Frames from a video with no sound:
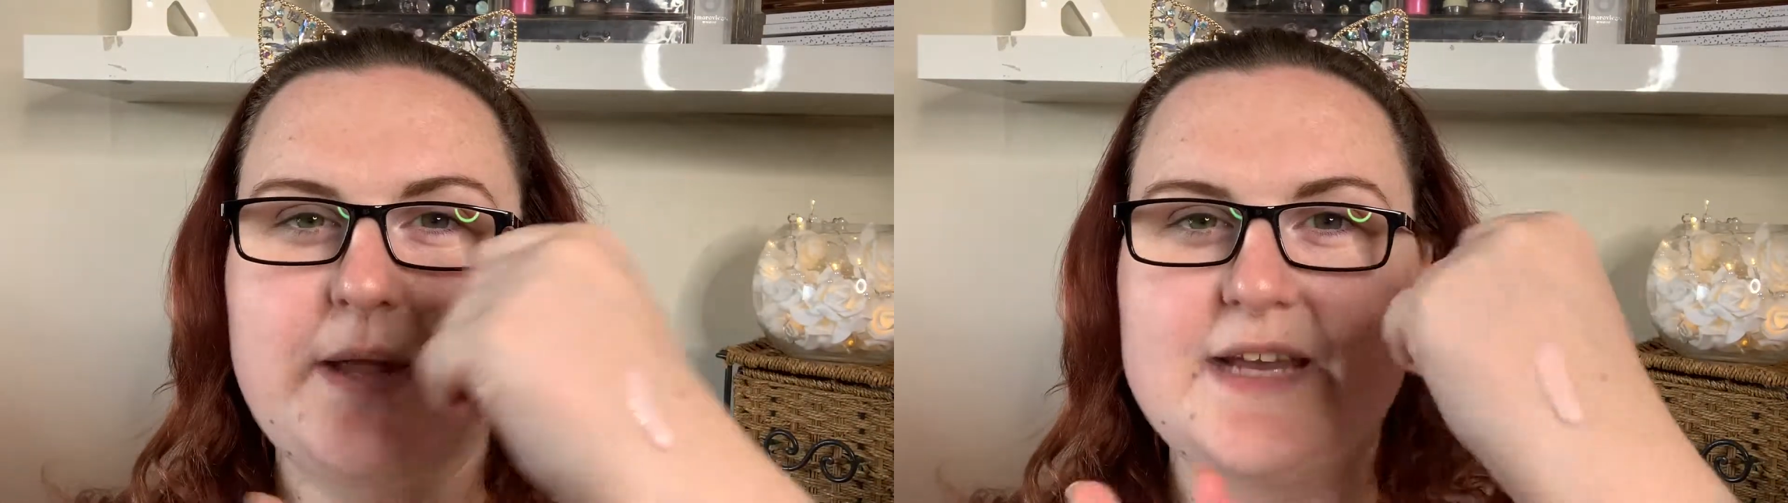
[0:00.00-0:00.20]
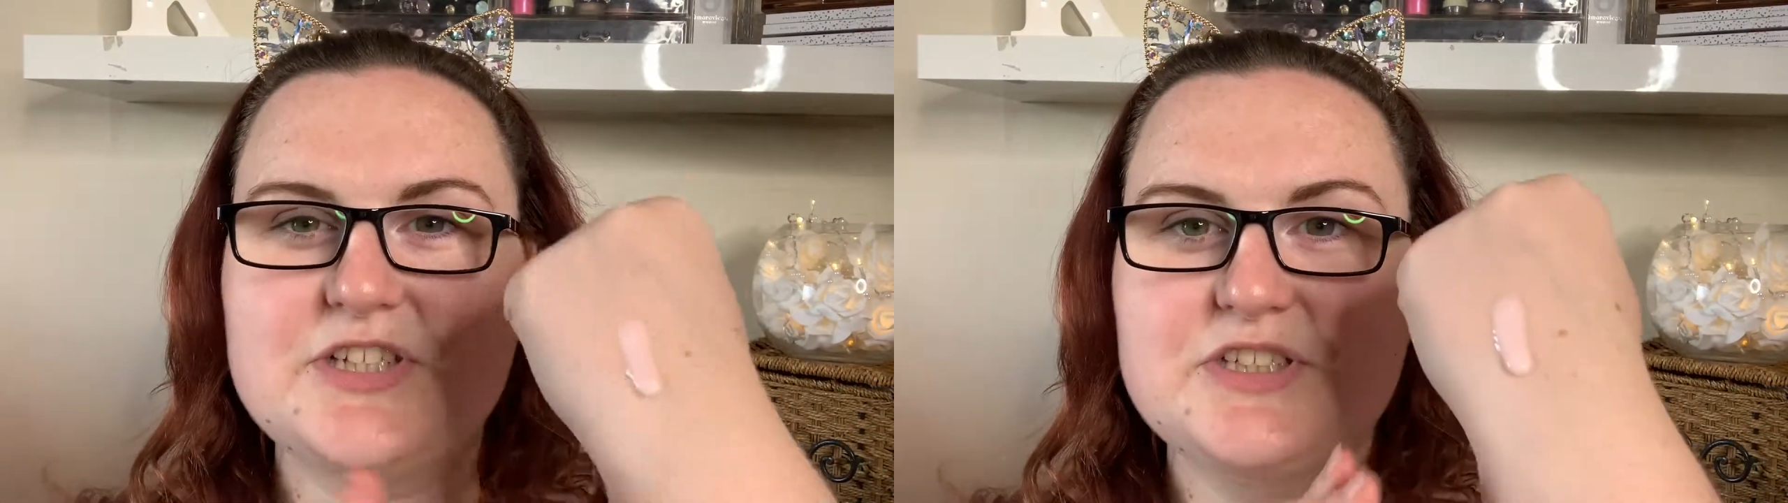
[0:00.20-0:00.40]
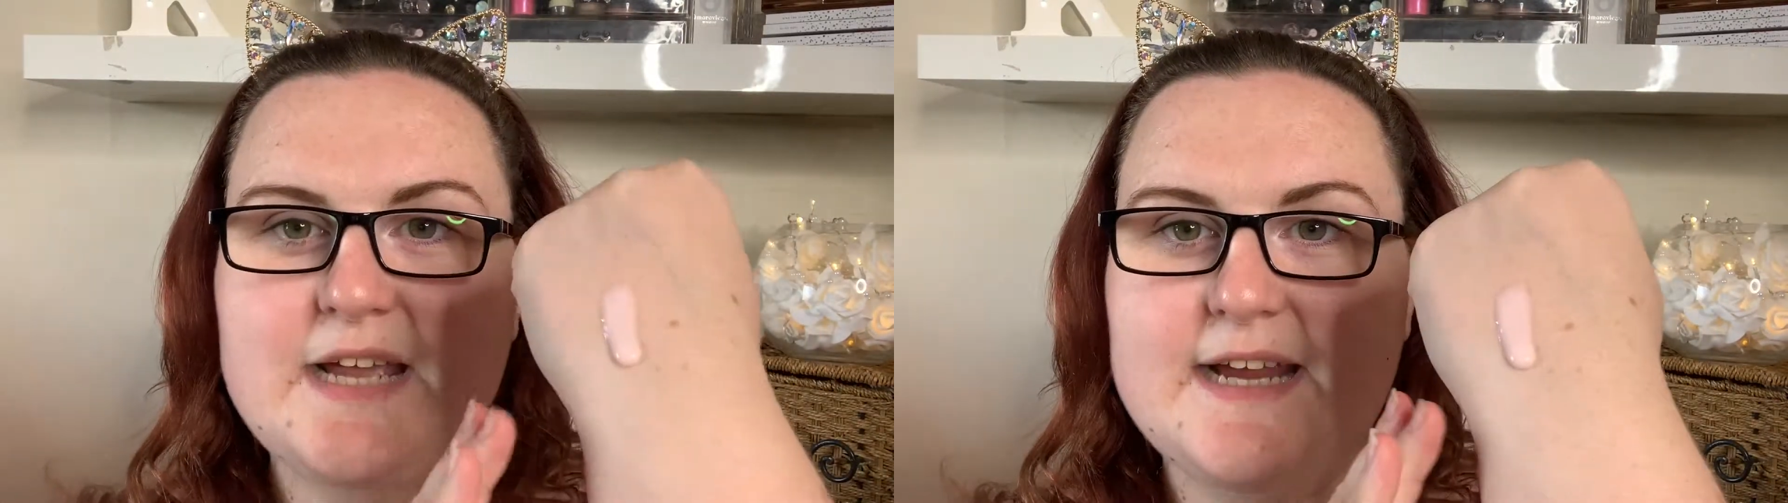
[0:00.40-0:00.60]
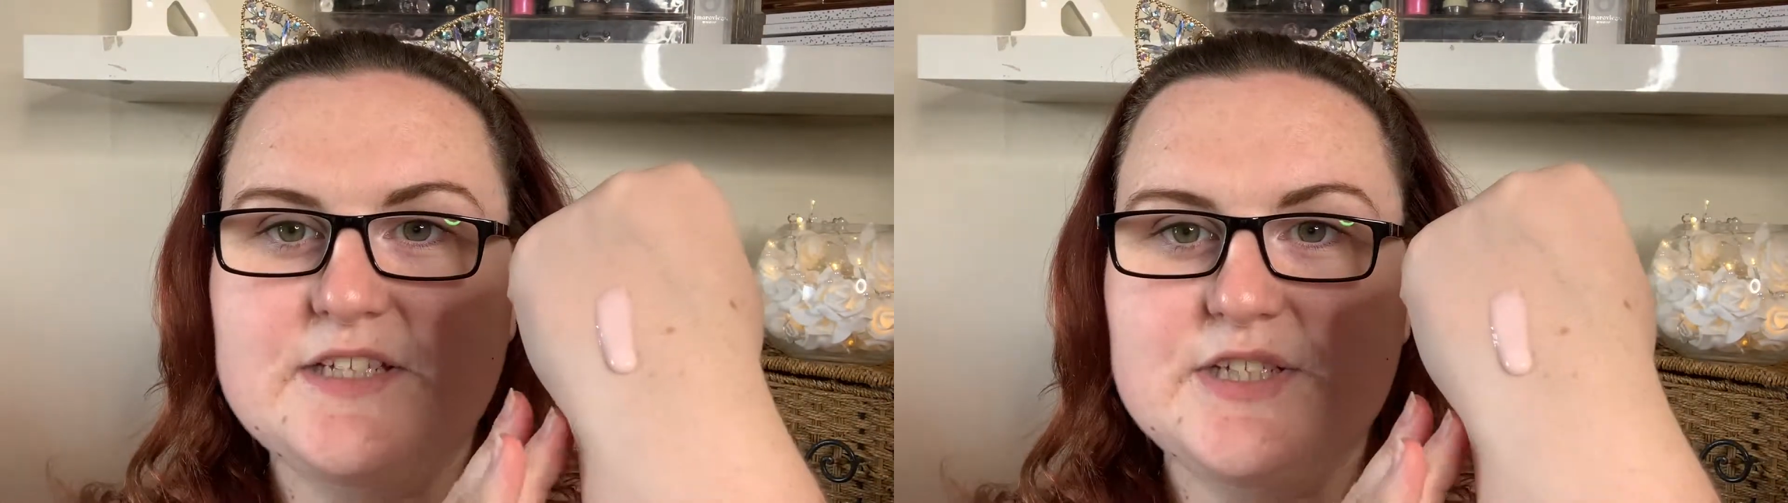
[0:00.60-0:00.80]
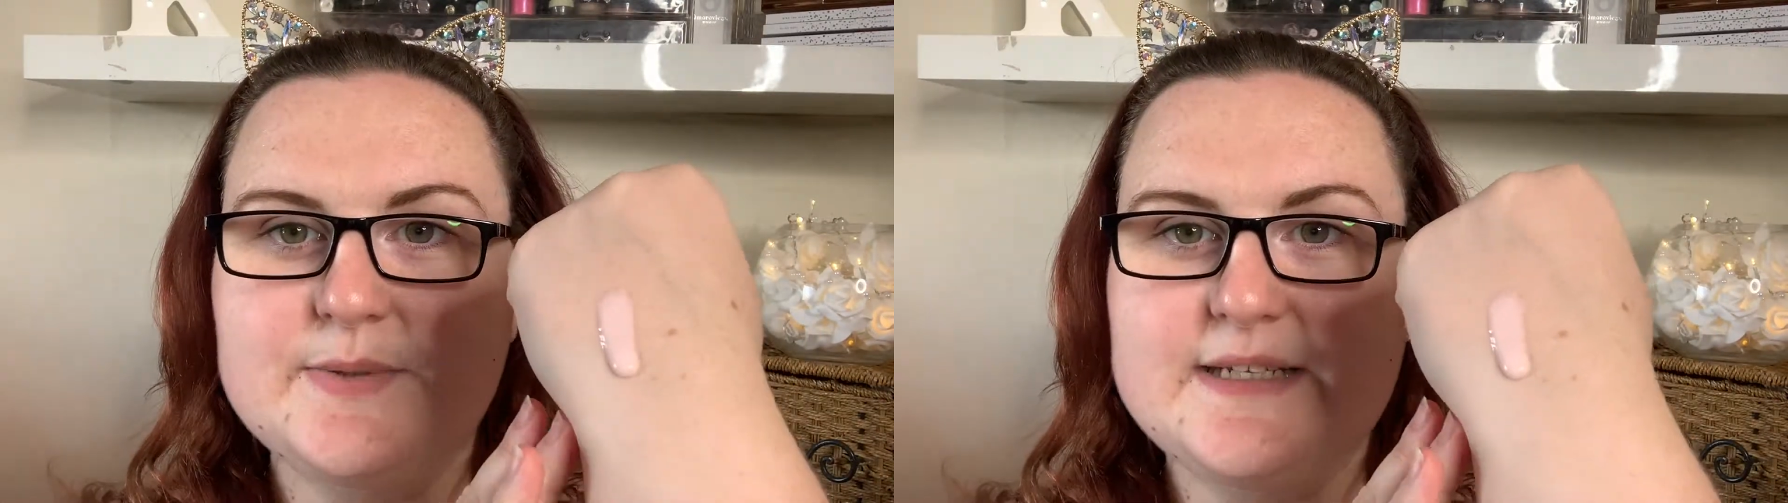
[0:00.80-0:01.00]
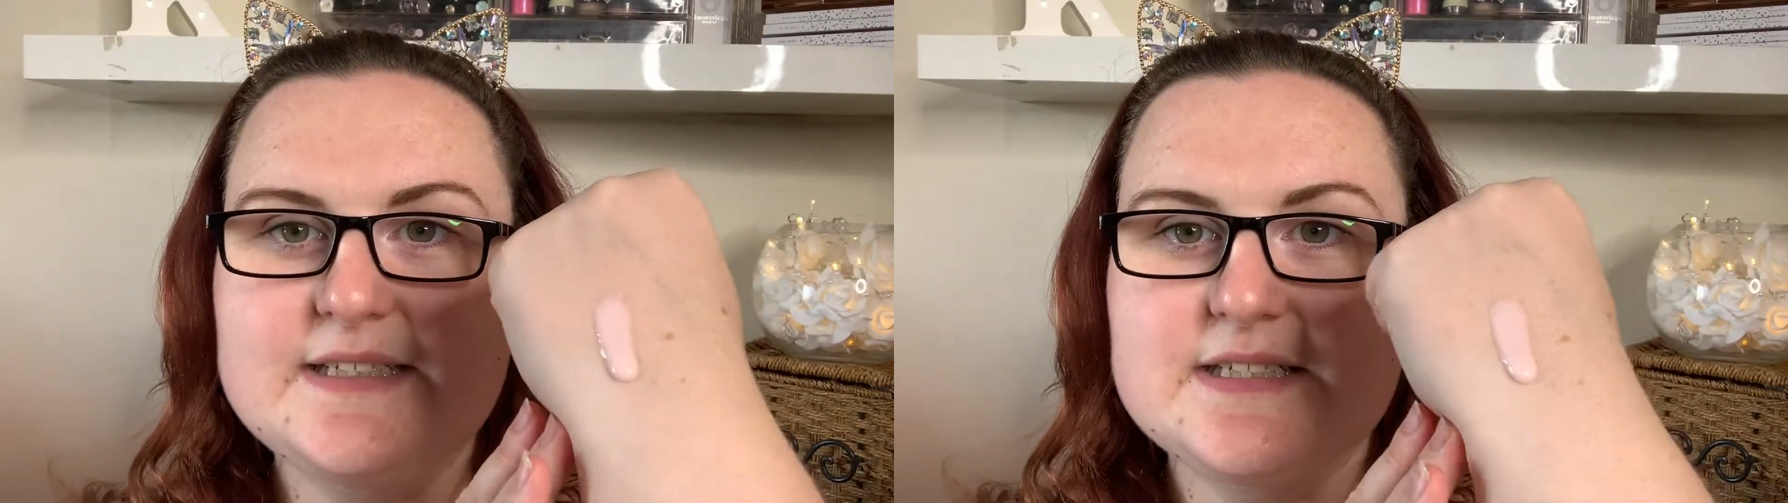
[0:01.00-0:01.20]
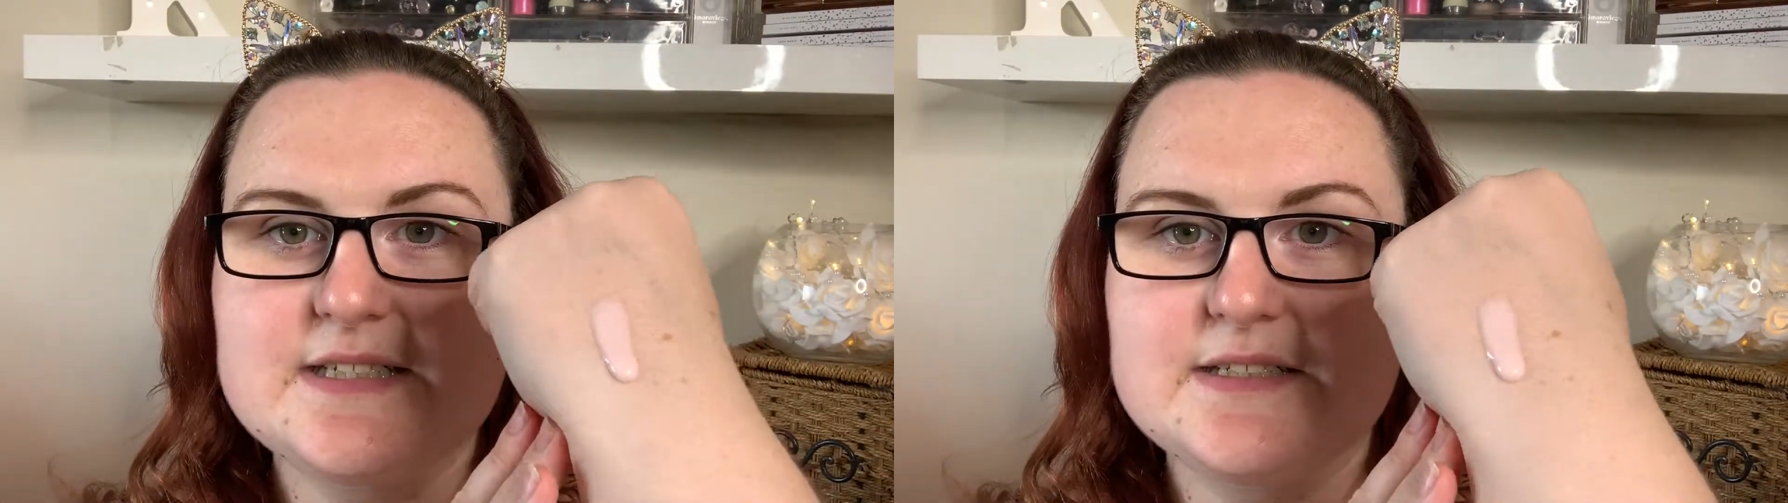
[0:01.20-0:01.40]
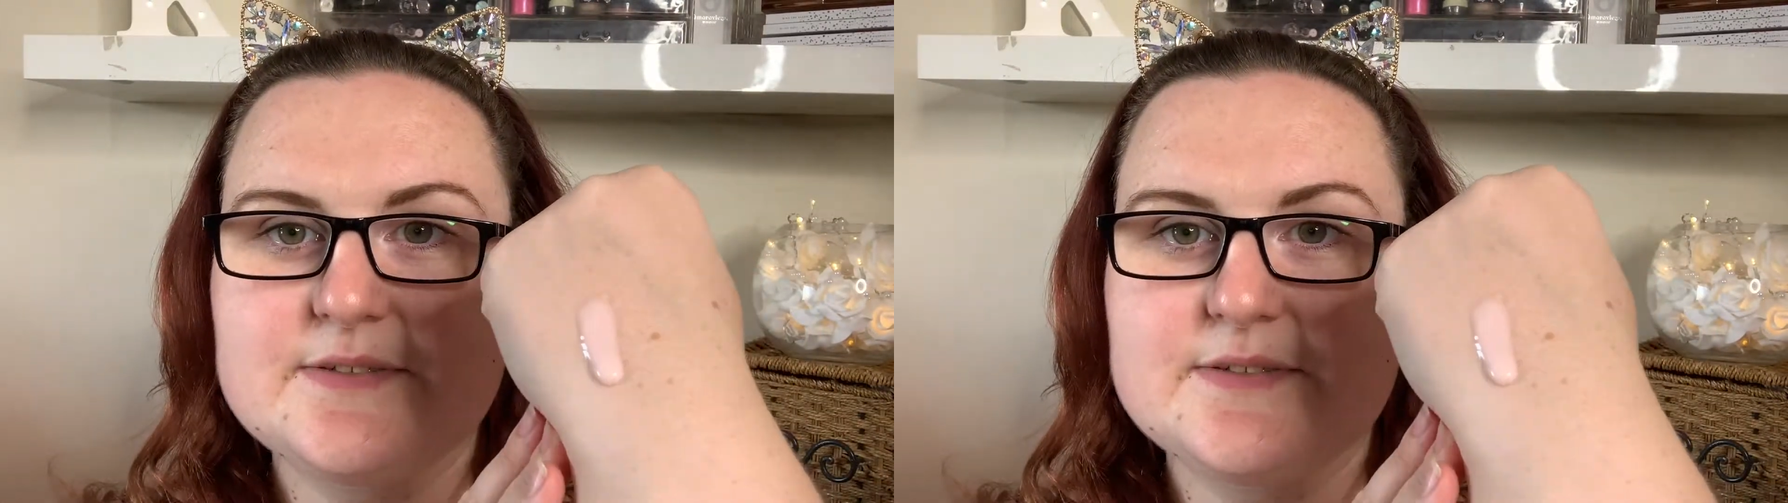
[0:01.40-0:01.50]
pink shade to it.